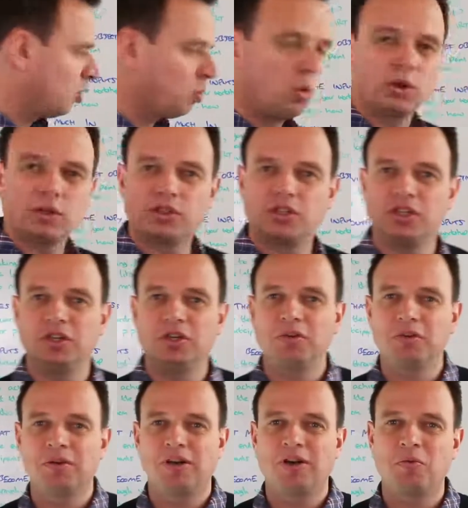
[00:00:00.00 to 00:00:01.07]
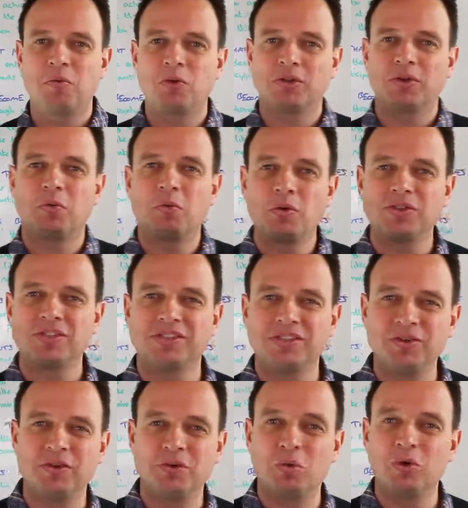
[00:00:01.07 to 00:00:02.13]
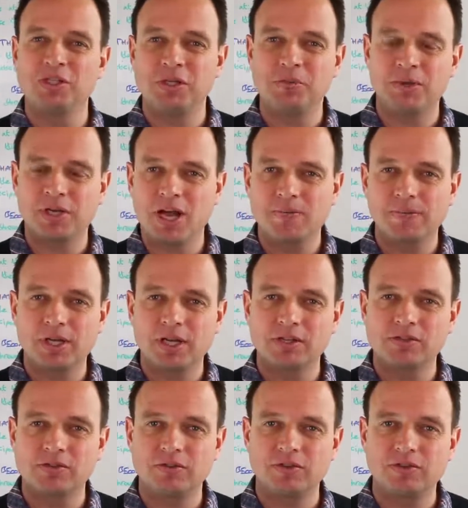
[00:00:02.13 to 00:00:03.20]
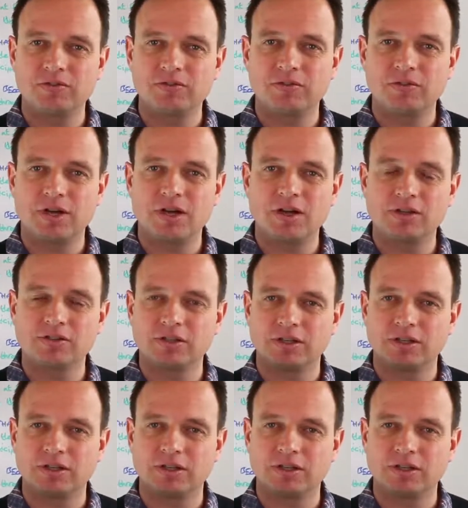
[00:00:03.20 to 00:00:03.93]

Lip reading: Once you become a customer of ours,